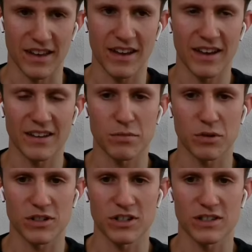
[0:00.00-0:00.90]
Yeah. It
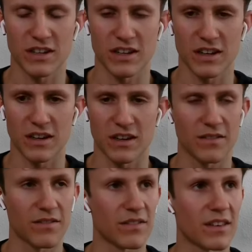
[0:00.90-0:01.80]
was just
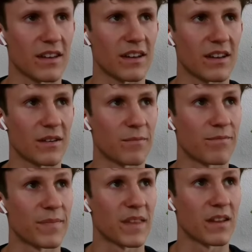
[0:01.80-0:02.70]
the, the
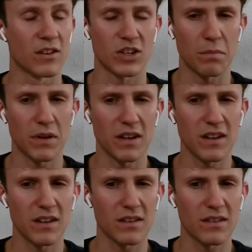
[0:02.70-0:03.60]

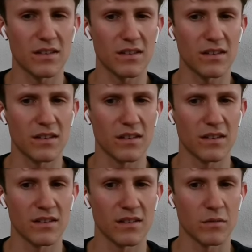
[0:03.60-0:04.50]
Japanese,
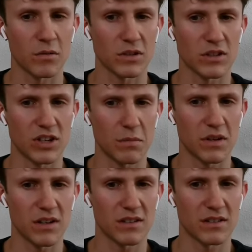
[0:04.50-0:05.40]
was it
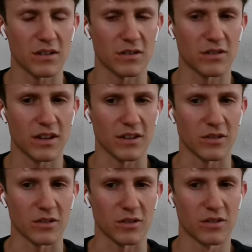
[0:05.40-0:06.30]
Japanese? No, I
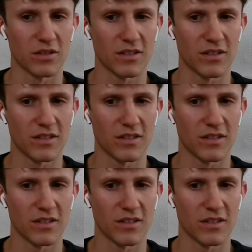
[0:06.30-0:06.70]
don't know.